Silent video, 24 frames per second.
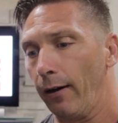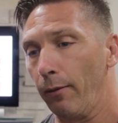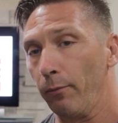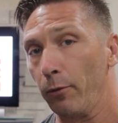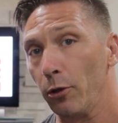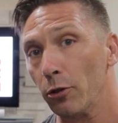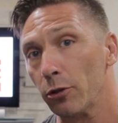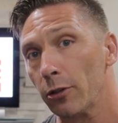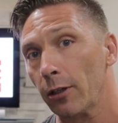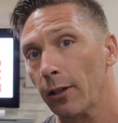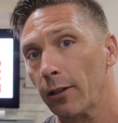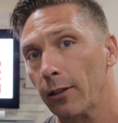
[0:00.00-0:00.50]

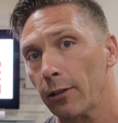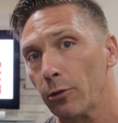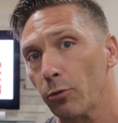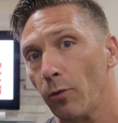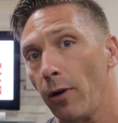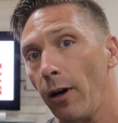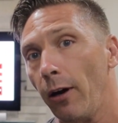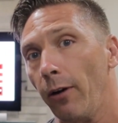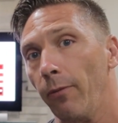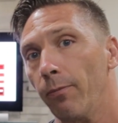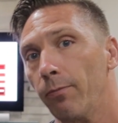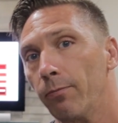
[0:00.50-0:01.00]
music as
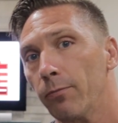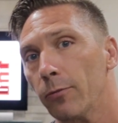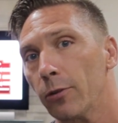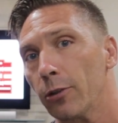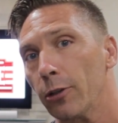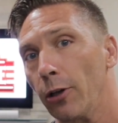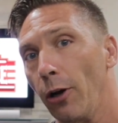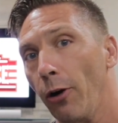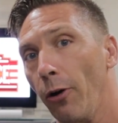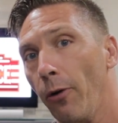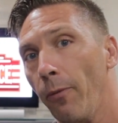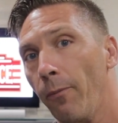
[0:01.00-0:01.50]
well.
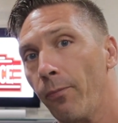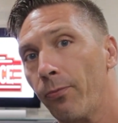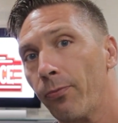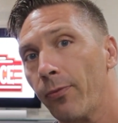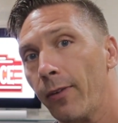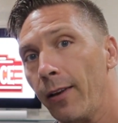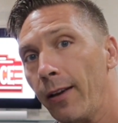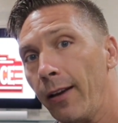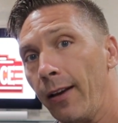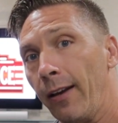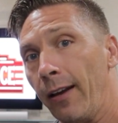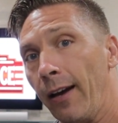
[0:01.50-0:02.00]
So
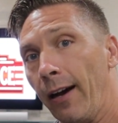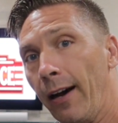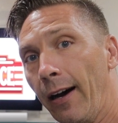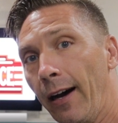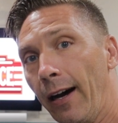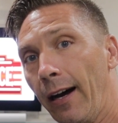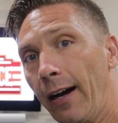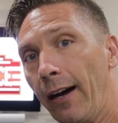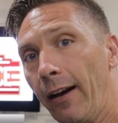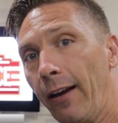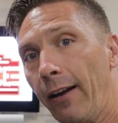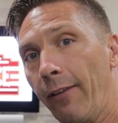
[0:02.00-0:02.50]

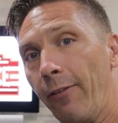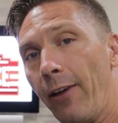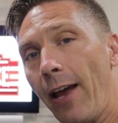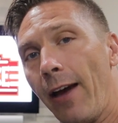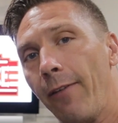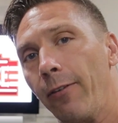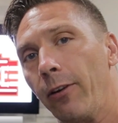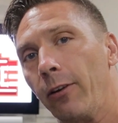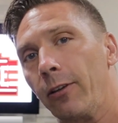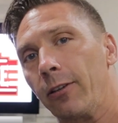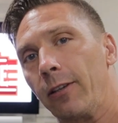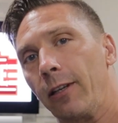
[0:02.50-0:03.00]
if you
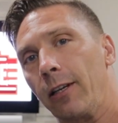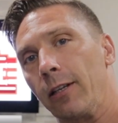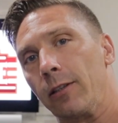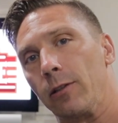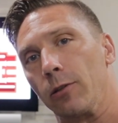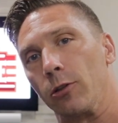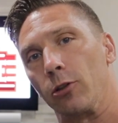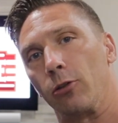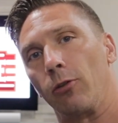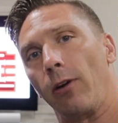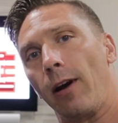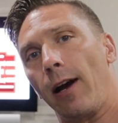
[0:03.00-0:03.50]
haven't
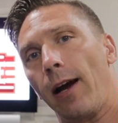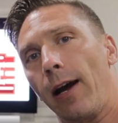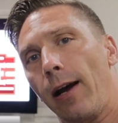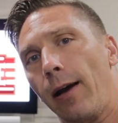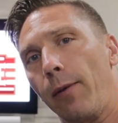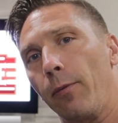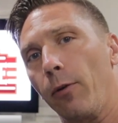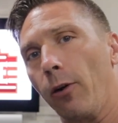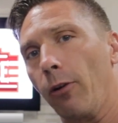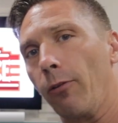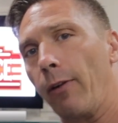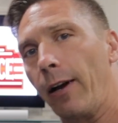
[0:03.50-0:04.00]

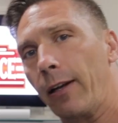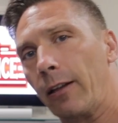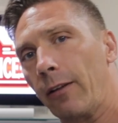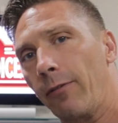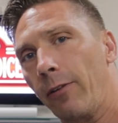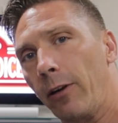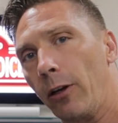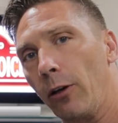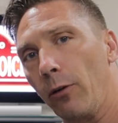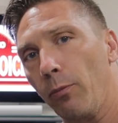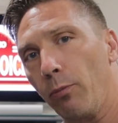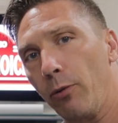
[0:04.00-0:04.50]
subscribed or liked the
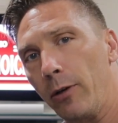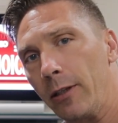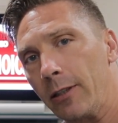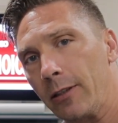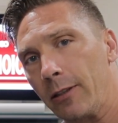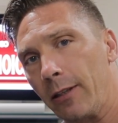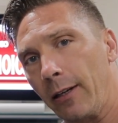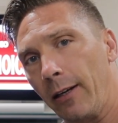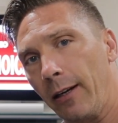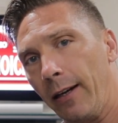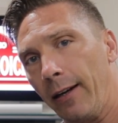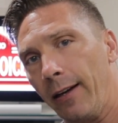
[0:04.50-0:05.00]
video,
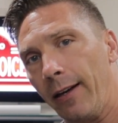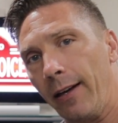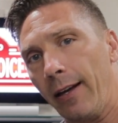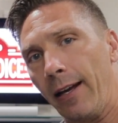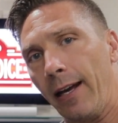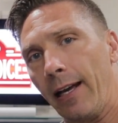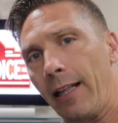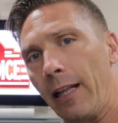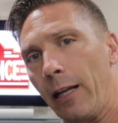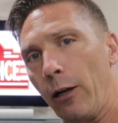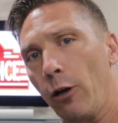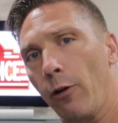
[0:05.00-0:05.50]
please hit
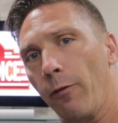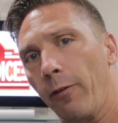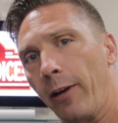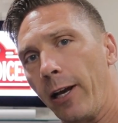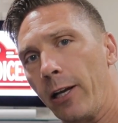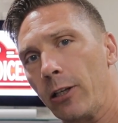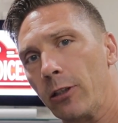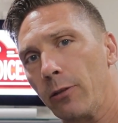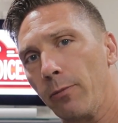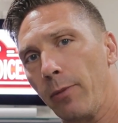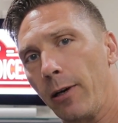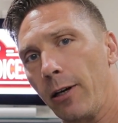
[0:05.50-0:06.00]
that
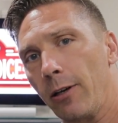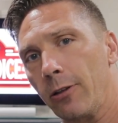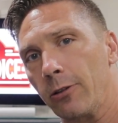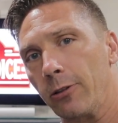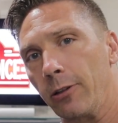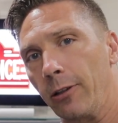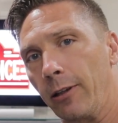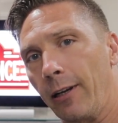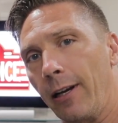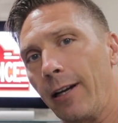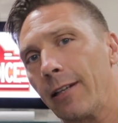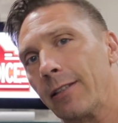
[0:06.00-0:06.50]
notification bell
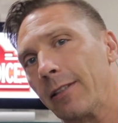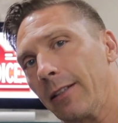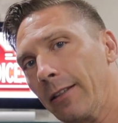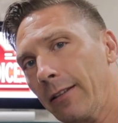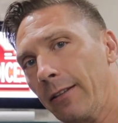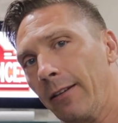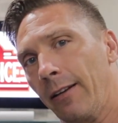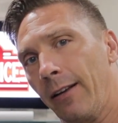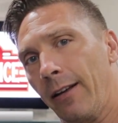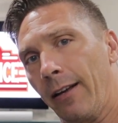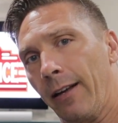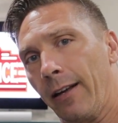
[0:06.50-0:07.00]
so you guys
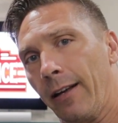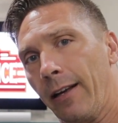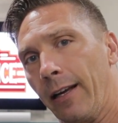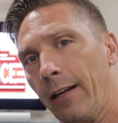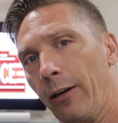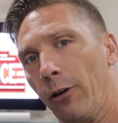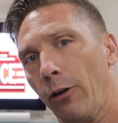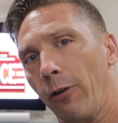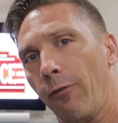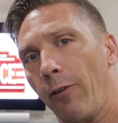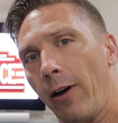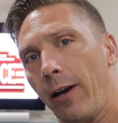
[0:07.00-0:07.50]
can
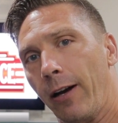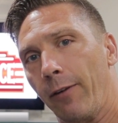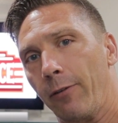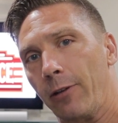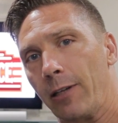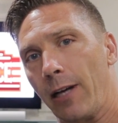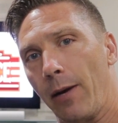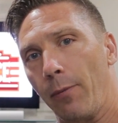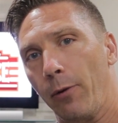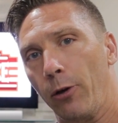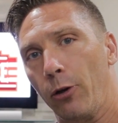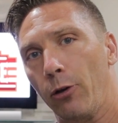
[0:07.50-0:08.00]
get notified every
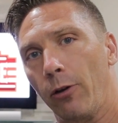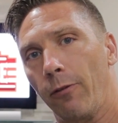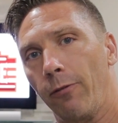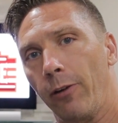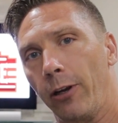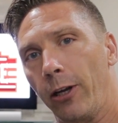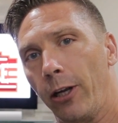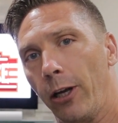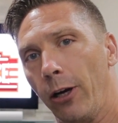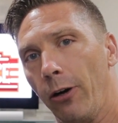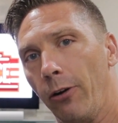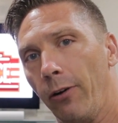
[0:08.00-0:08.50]
time I do a
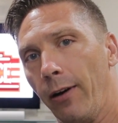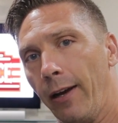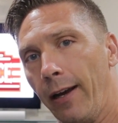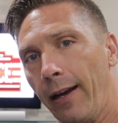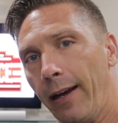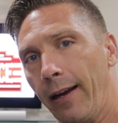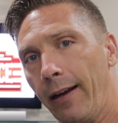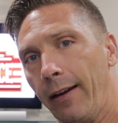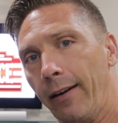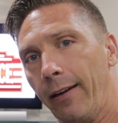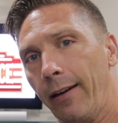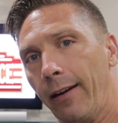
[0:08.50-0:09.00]
video,
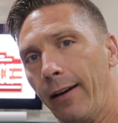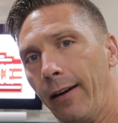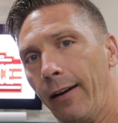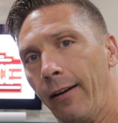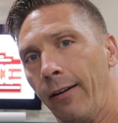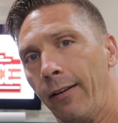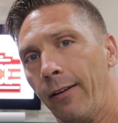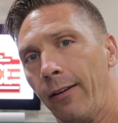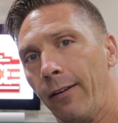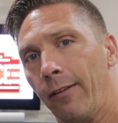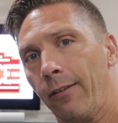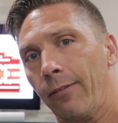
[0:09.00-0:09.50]
and
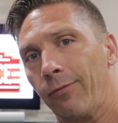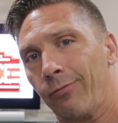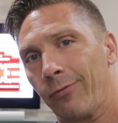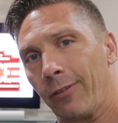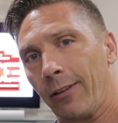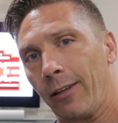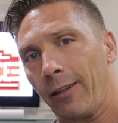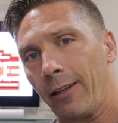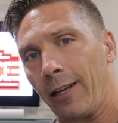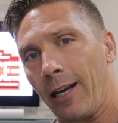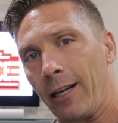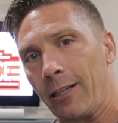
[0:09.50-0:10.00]

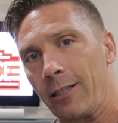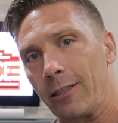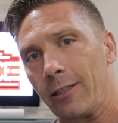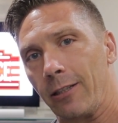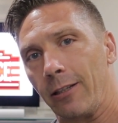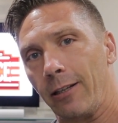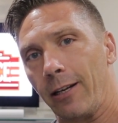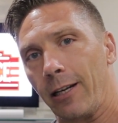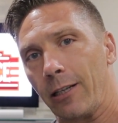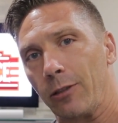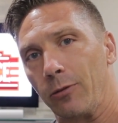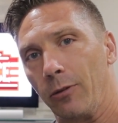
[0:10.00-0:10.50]
catch us
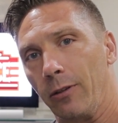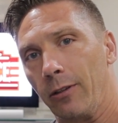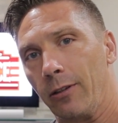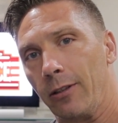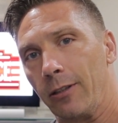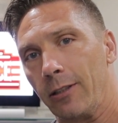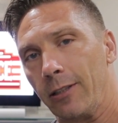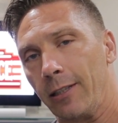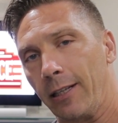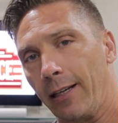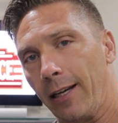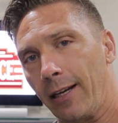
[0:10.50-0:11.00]
on the next one.
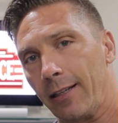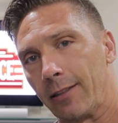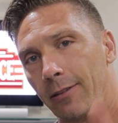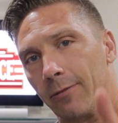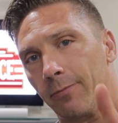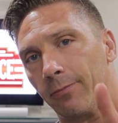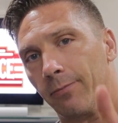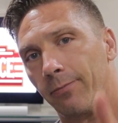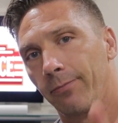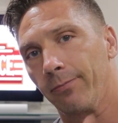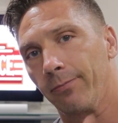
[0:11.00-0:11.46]
See you guys.